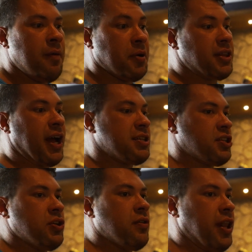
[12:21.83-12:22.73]
But that's
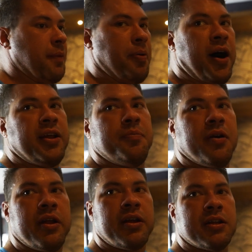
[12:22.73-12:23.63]
still like
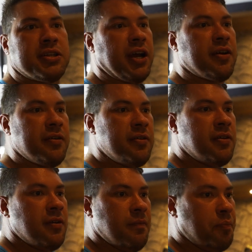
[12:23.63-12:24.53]
bodybuilding. It's like
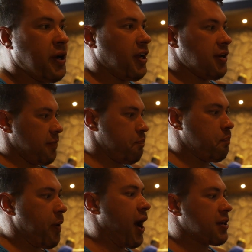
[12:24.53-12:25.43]
putting
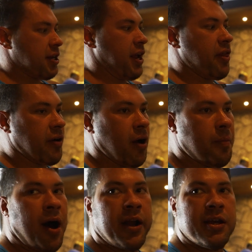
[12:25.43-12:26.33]
back together our
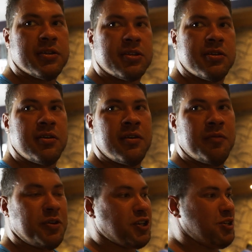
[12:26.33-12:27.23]
bodies,
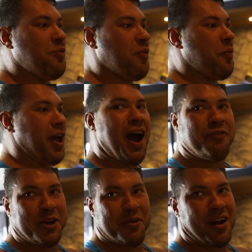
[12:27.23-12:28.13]
which is what we have
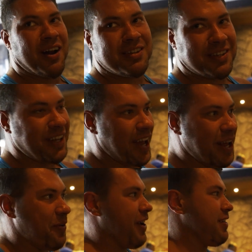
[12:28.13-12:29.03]
to do constantly
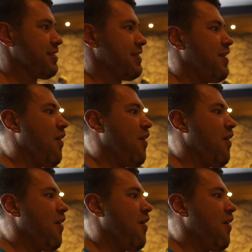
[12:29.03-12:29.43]
anyways.